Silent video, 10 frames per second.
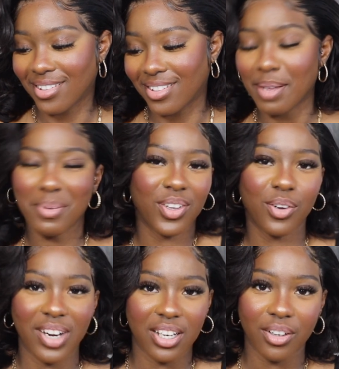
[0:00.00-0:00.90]
Some of you
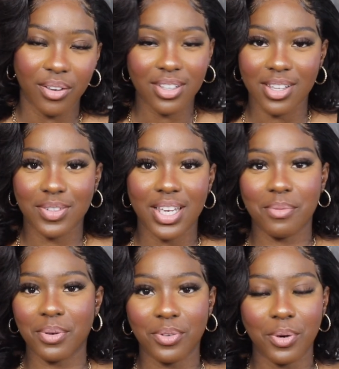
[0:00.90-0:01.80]
already know because I've said it
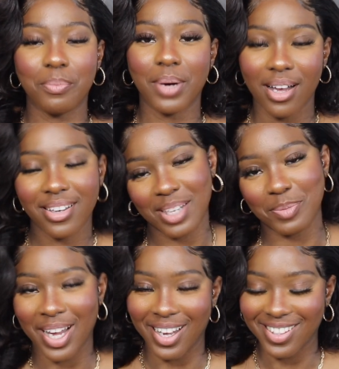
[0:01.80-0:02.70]
before, but guess
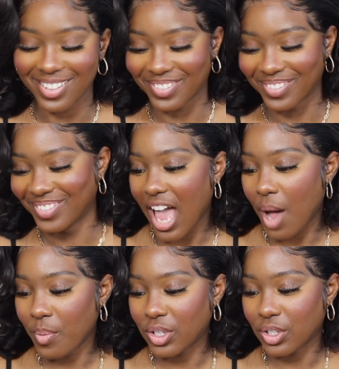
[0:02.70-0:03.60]
my height.
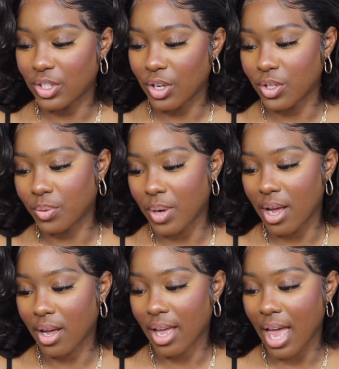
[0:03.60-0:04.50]
How was your social
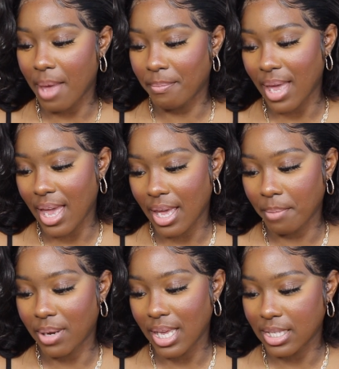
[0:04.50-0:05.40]
work, MA,
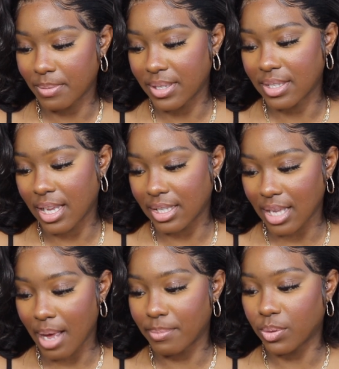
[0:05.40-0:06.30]
placements,
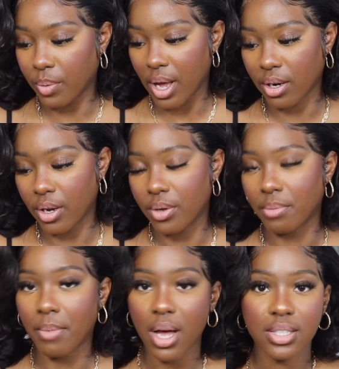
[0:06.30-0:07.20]
exams,
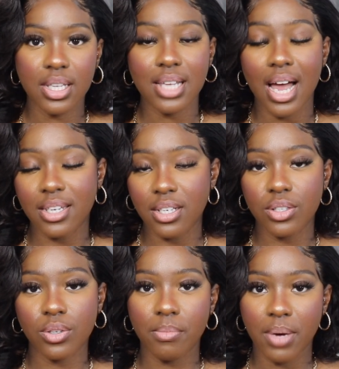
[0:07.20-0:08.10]
workload? Masters, I
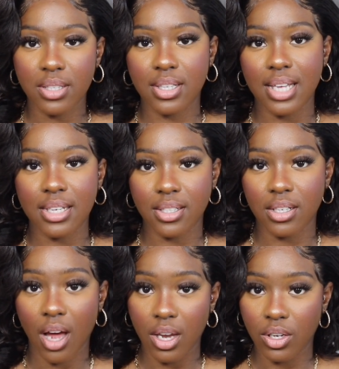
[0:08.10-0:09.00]
didn't do a master's, I did
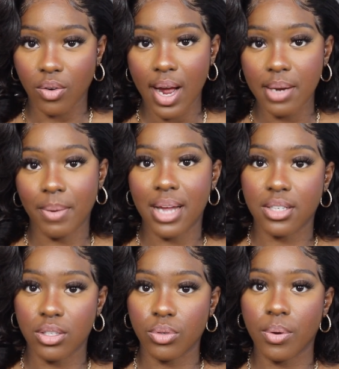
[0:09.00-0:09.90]
an undergrad, but I
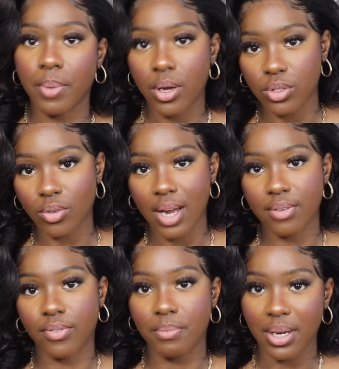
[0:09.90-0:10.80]
did do a postgrad
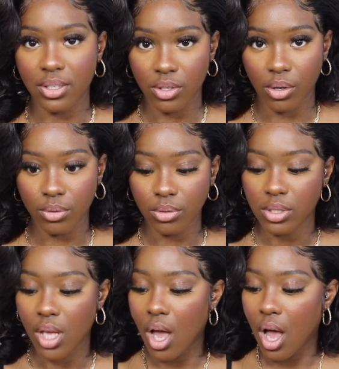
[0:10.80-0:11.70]
for my
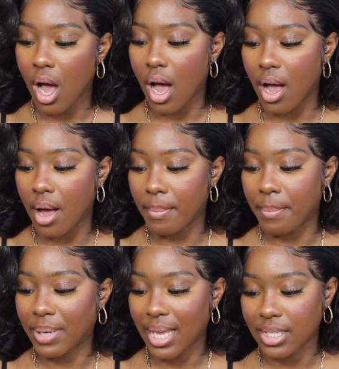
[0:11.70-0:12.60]
dolls.
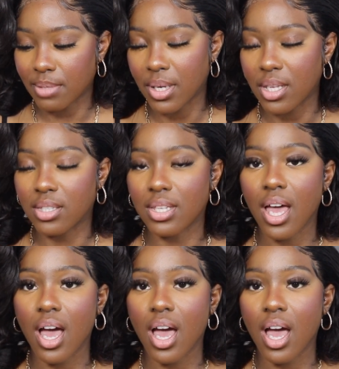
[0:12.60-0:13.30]
Placements,